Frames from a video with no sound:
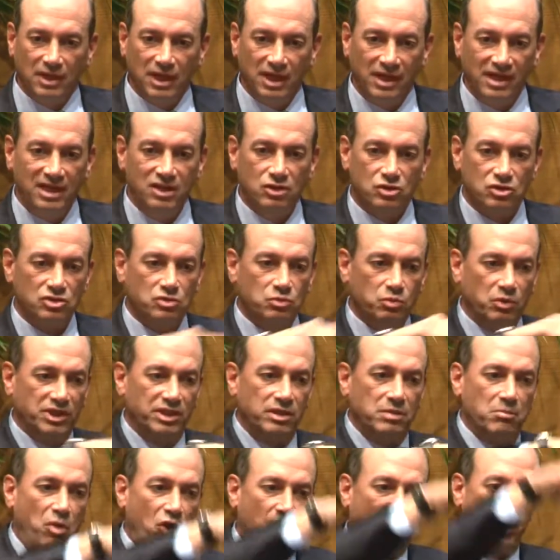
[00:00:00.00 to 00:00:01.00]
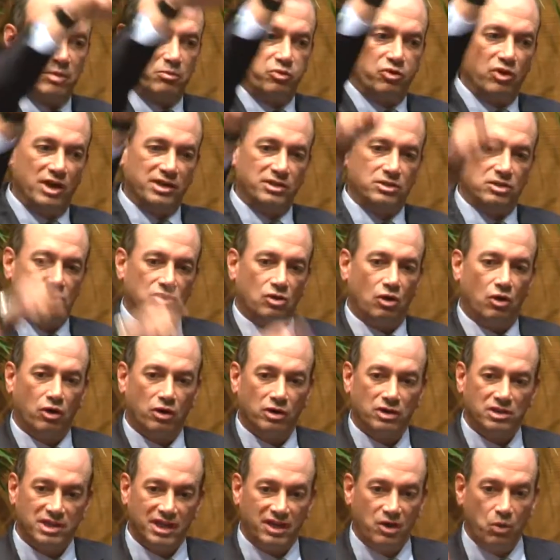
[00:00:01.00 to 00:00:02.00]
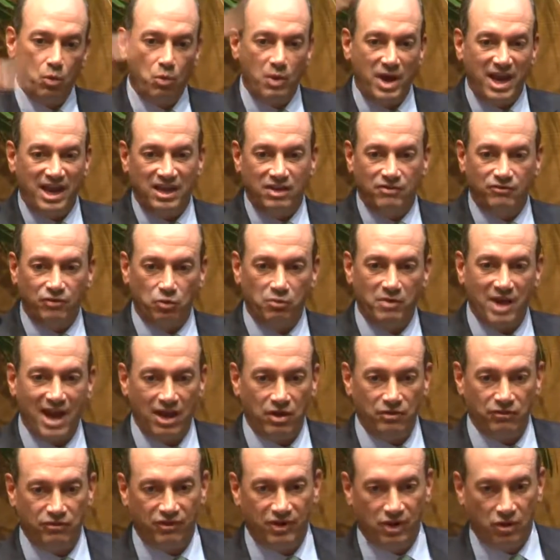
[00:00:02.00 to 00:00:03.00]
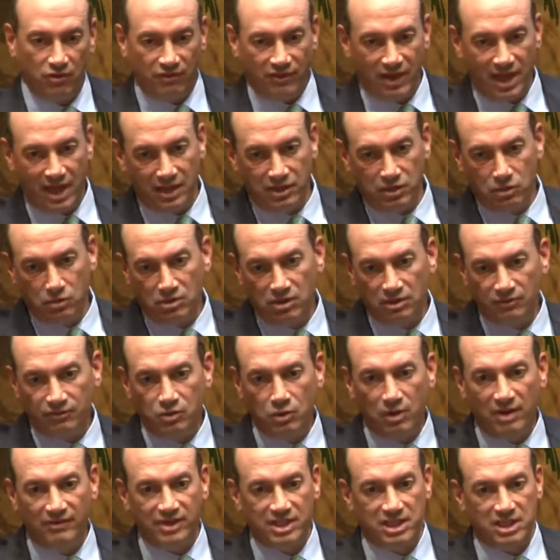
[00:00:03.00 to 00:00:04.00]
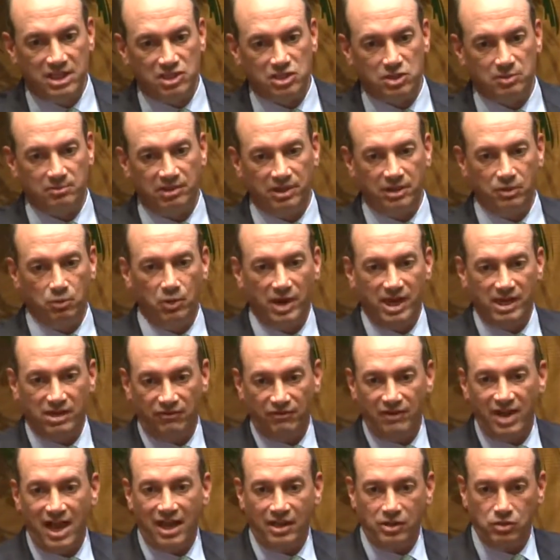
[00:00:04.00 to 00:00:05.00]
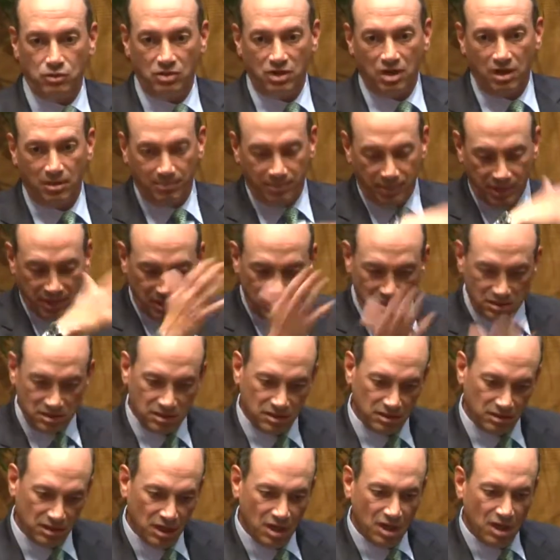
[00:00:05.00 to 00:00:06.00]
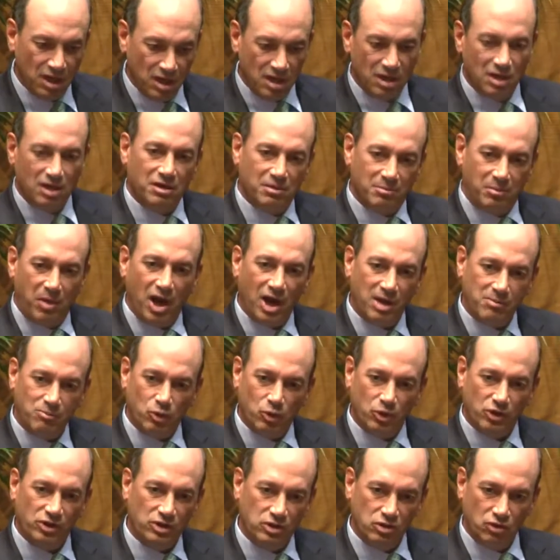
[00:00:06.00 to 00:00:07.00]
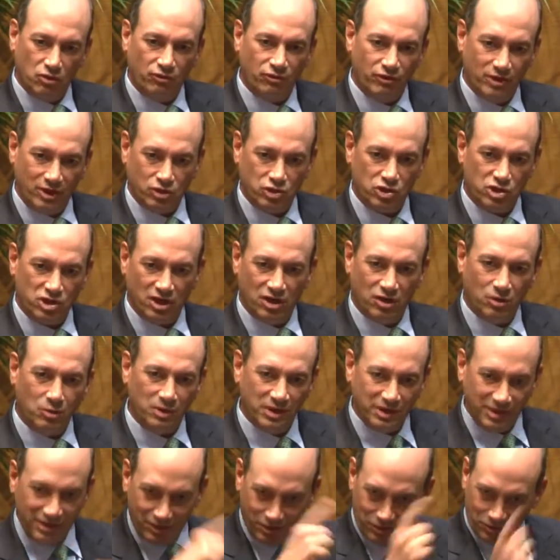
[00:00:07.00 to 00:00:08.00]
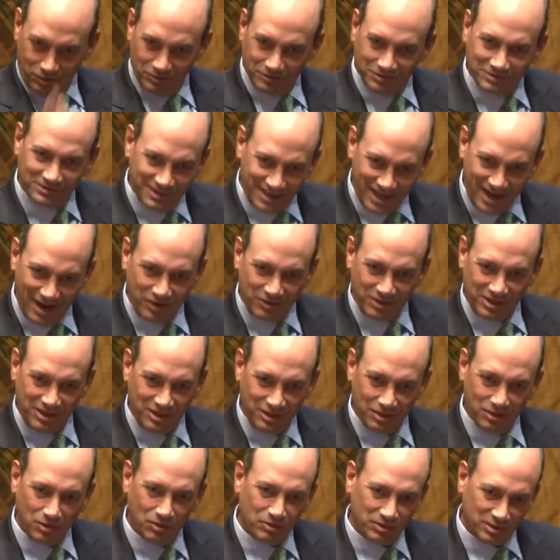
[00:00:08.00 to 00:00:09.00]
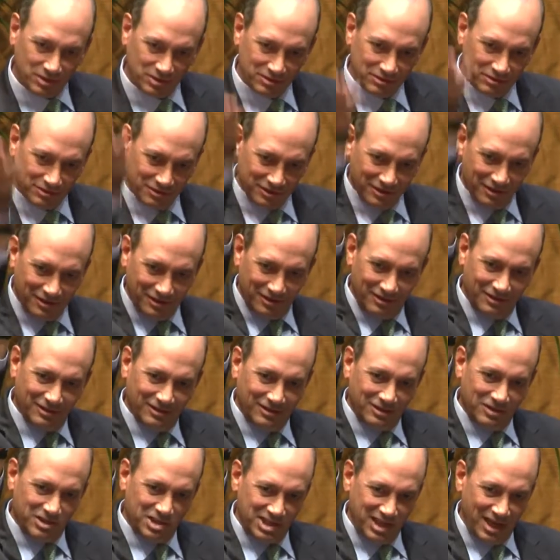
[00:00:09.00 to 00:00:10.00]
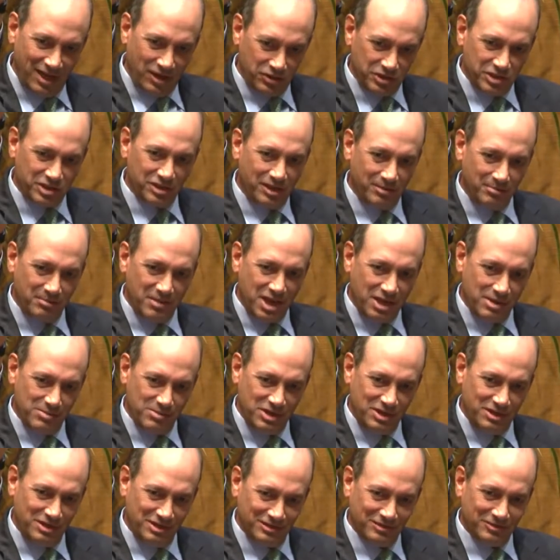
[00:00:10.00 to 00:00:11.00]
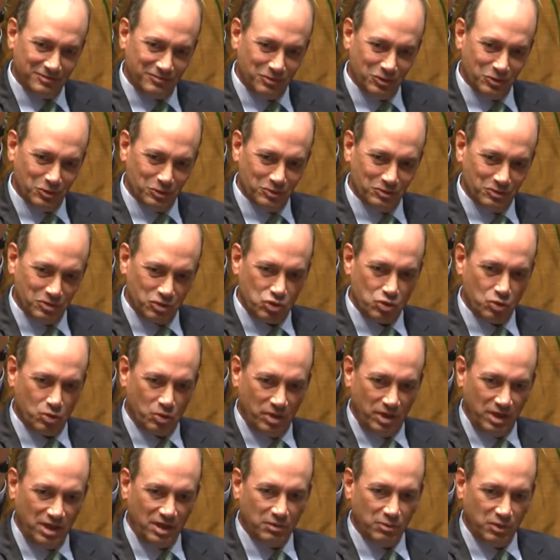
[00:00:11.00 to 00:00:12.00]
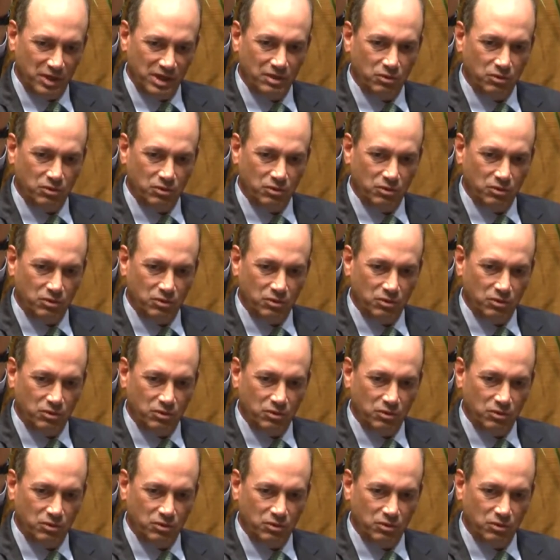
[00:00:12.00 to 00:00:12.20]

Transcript: and here's what the market prices are. It's like a wave around fair value. And if you have a disciplined way to value companies and buy more than your fair share when they're down here and sell some maybe if you're shorting